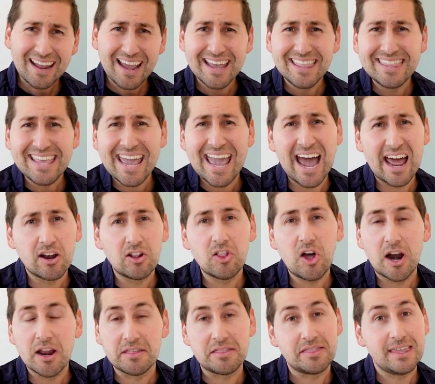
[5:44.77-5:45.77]
And they had a
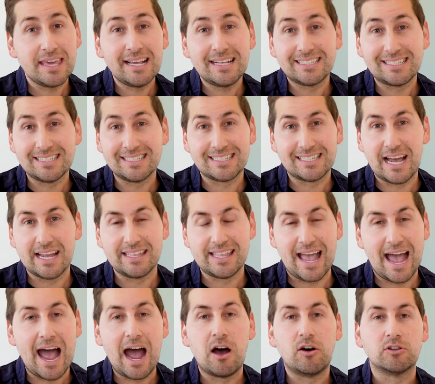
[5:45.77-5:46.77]
lot of things inside the
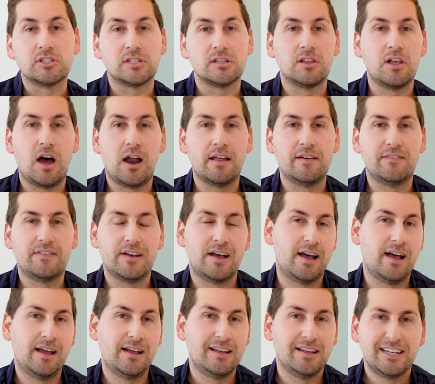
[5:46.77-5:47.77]
house, a lot of